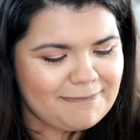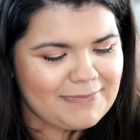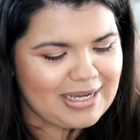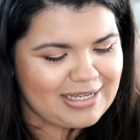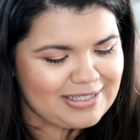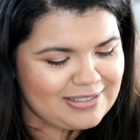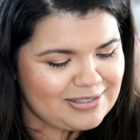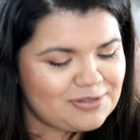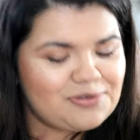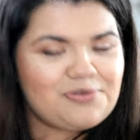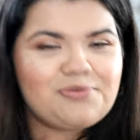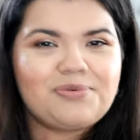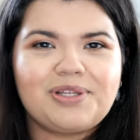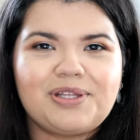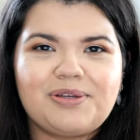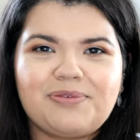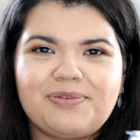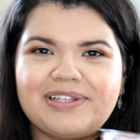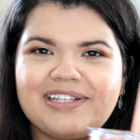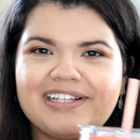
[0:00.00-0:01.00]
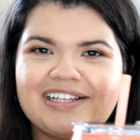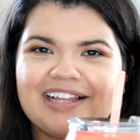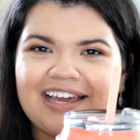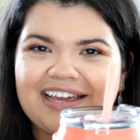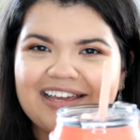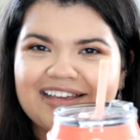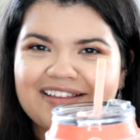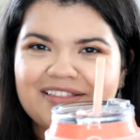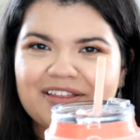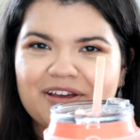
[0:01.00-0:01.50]
I still really, really
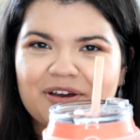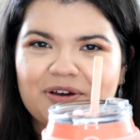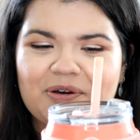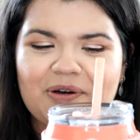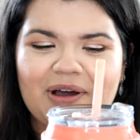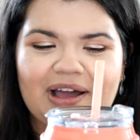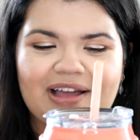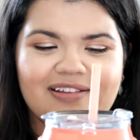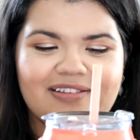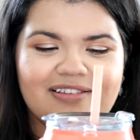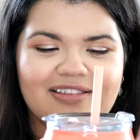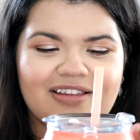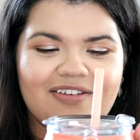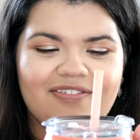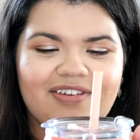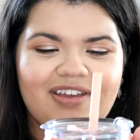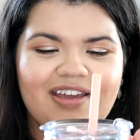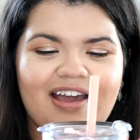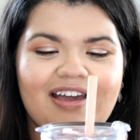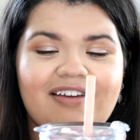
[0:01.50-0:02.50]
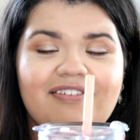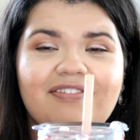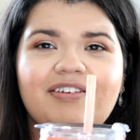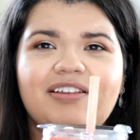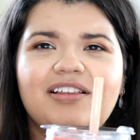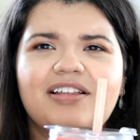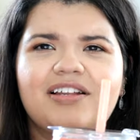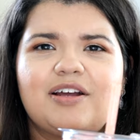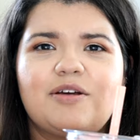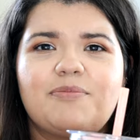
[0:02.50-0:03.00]
like it though. I love it. I
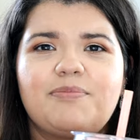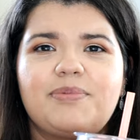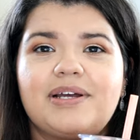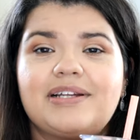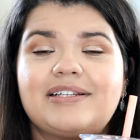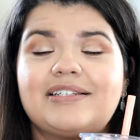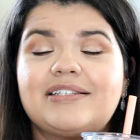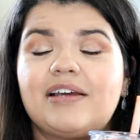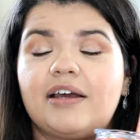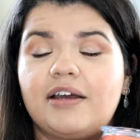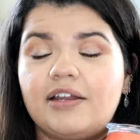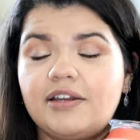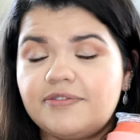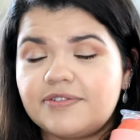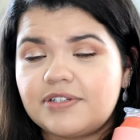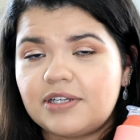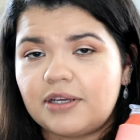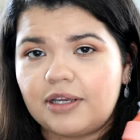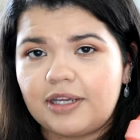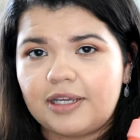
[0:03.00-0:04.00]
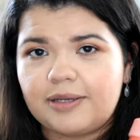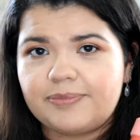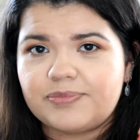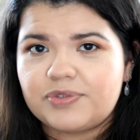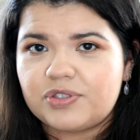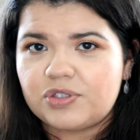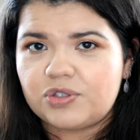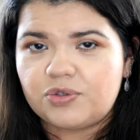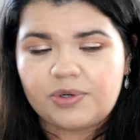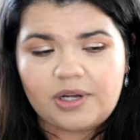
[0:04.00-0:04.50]
fill it up a ton of
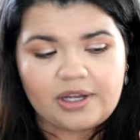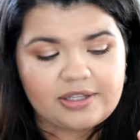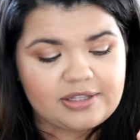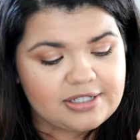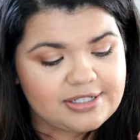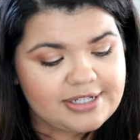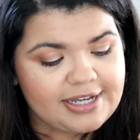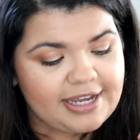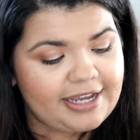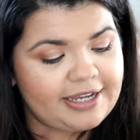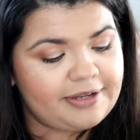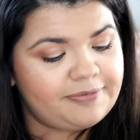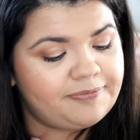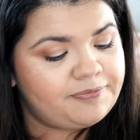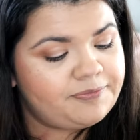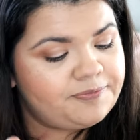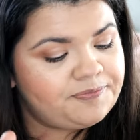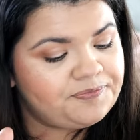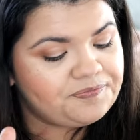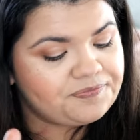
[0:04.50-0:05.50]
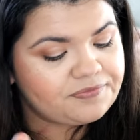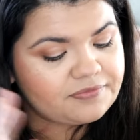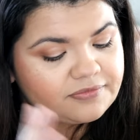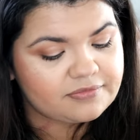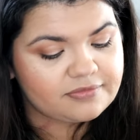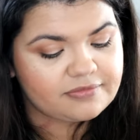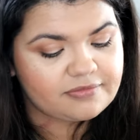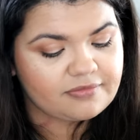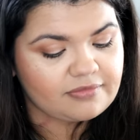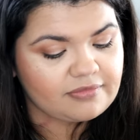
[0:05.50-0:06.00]
times throughout the day.
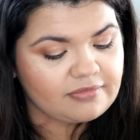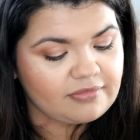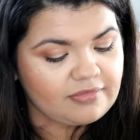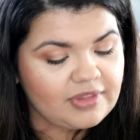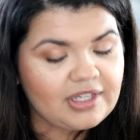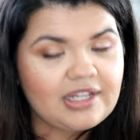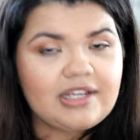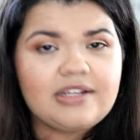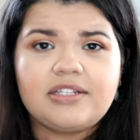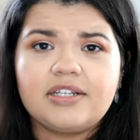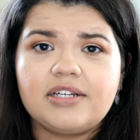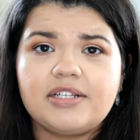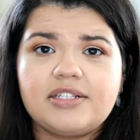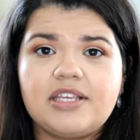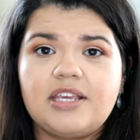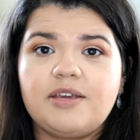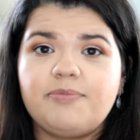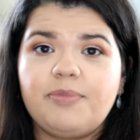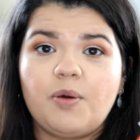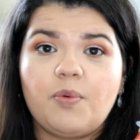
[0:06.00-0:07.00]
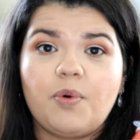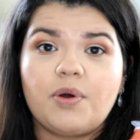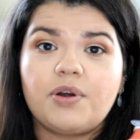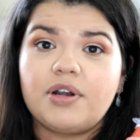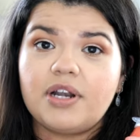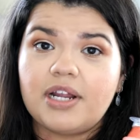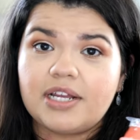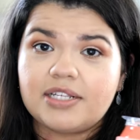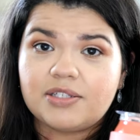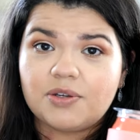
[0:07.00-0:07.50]
It does keep my water
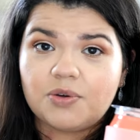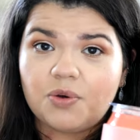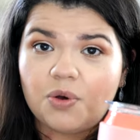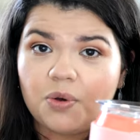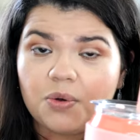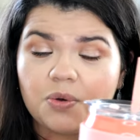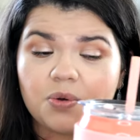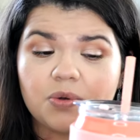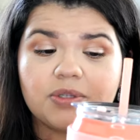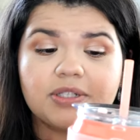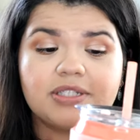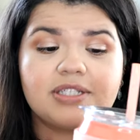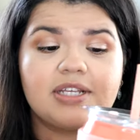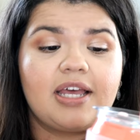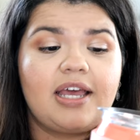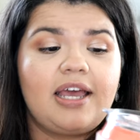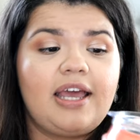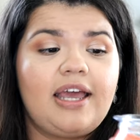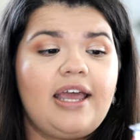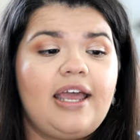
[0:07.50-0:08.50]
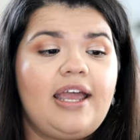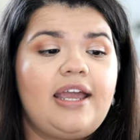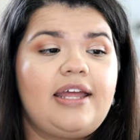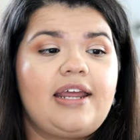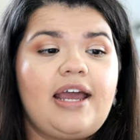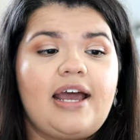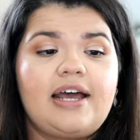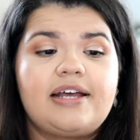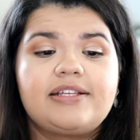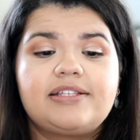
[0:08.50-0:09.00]
nice and cold and
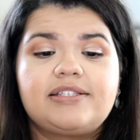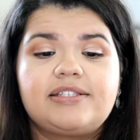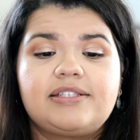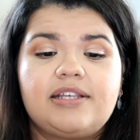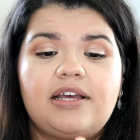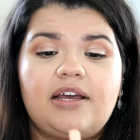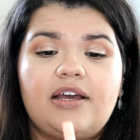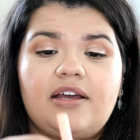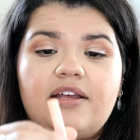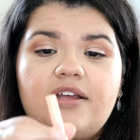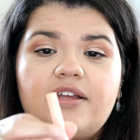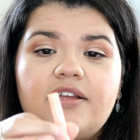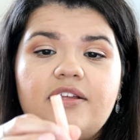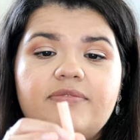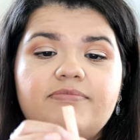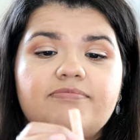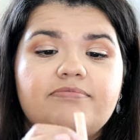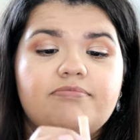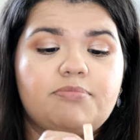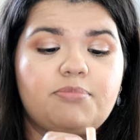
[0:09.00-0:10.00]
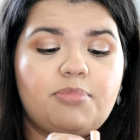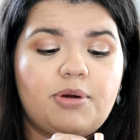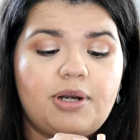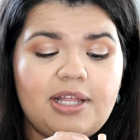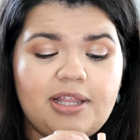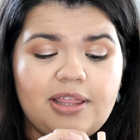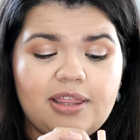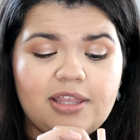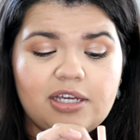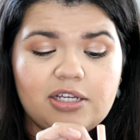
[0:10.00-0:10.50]
it has a
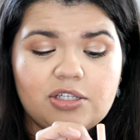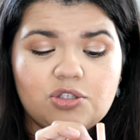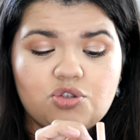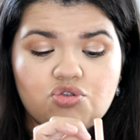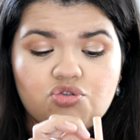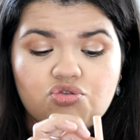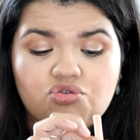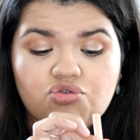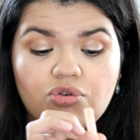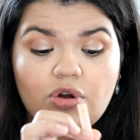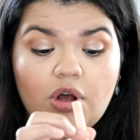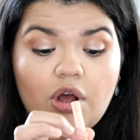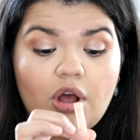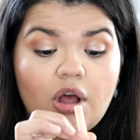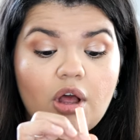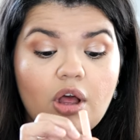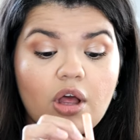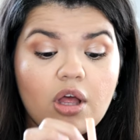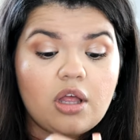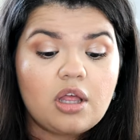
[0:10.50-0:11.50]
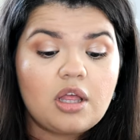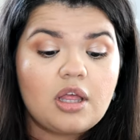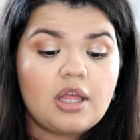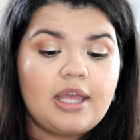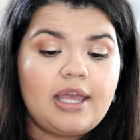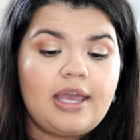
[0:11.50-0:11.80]
pretty thick straw.